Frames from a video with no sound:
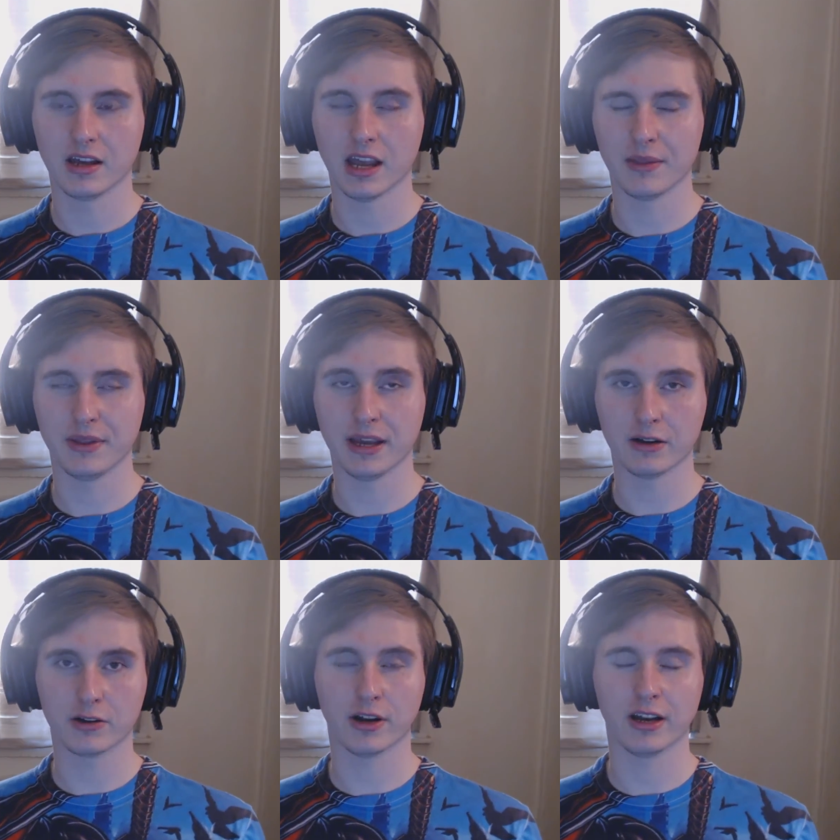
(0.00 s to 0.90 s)
and the
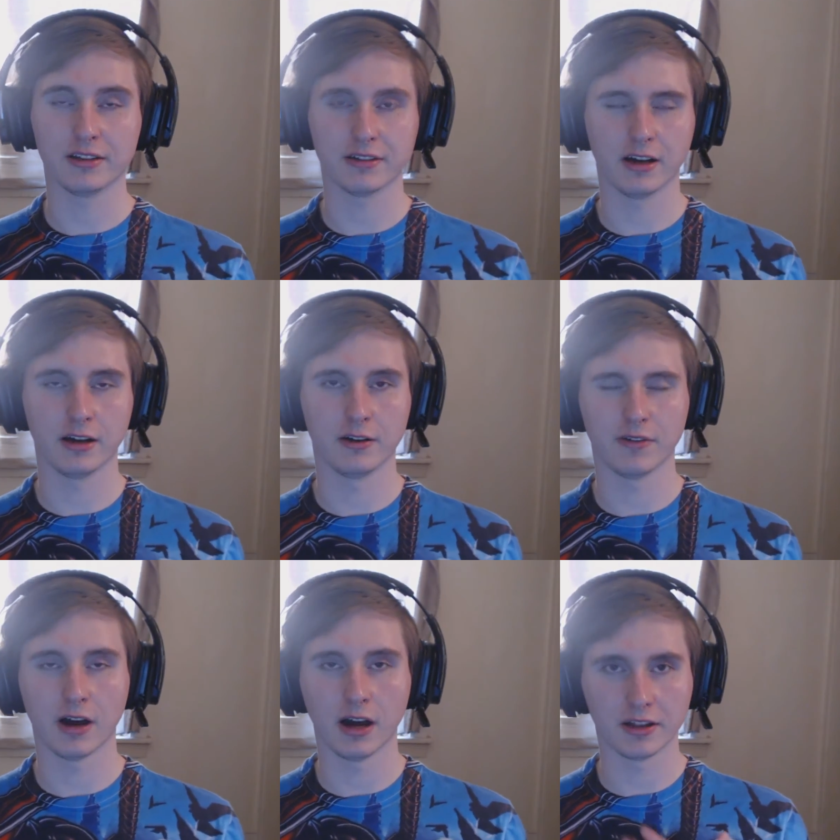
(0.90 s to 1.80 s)
outcries of
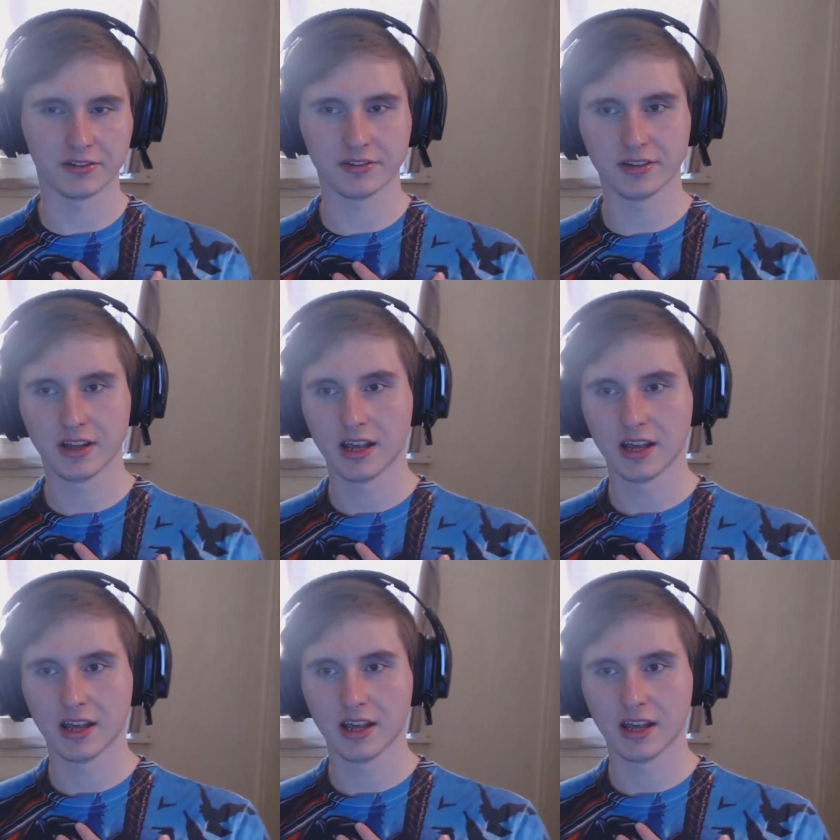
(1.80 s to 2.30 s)
us.